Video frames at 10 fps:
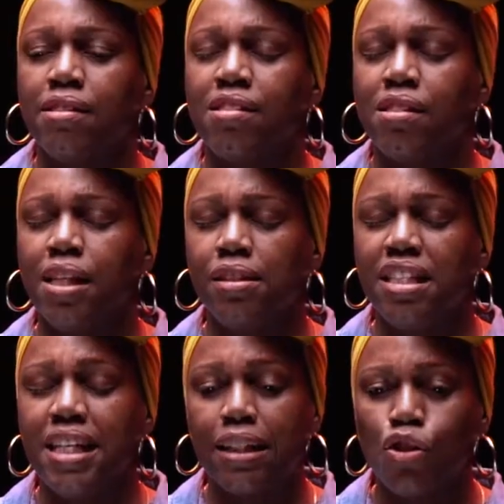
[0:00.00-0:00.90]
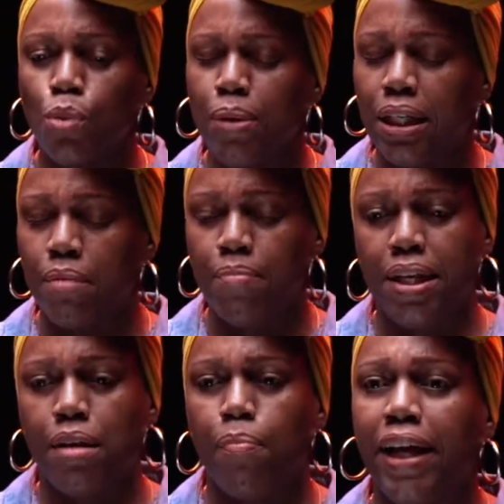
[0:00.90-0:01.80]
Sin yet to be
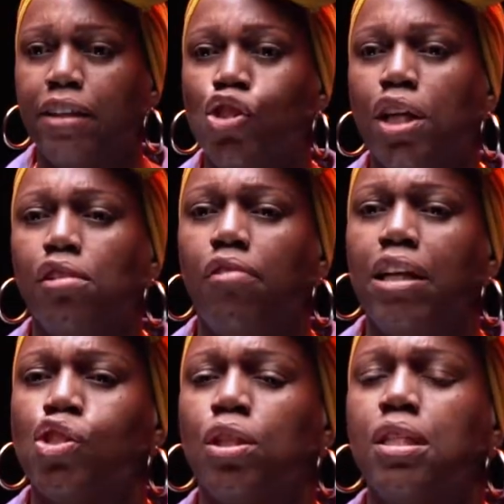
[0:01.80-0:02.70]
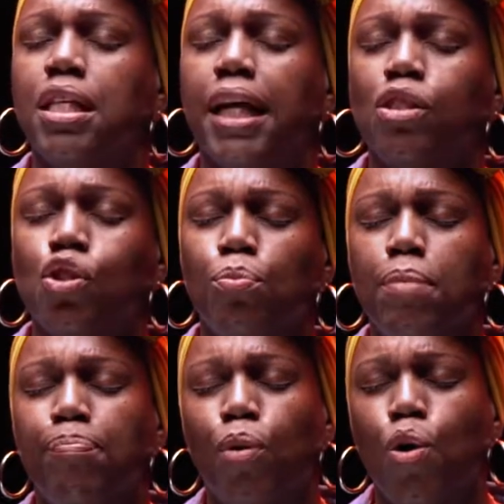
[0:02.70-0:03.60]
committed by a generation yet to
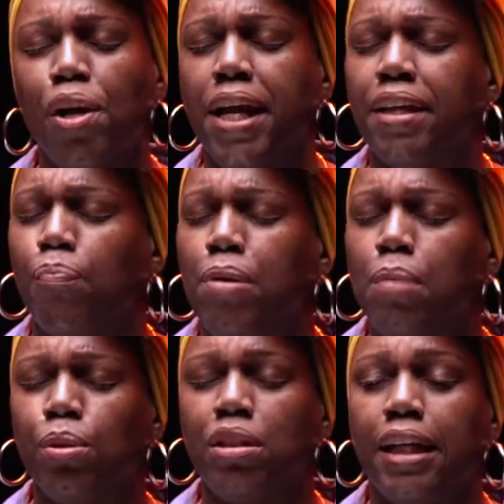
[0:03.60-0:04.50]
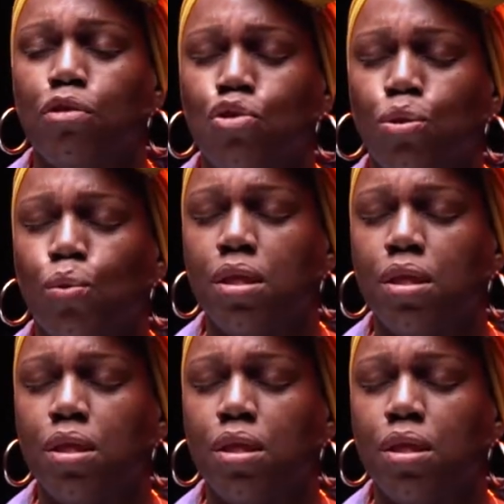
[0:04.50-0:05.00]
be born and a people yet to know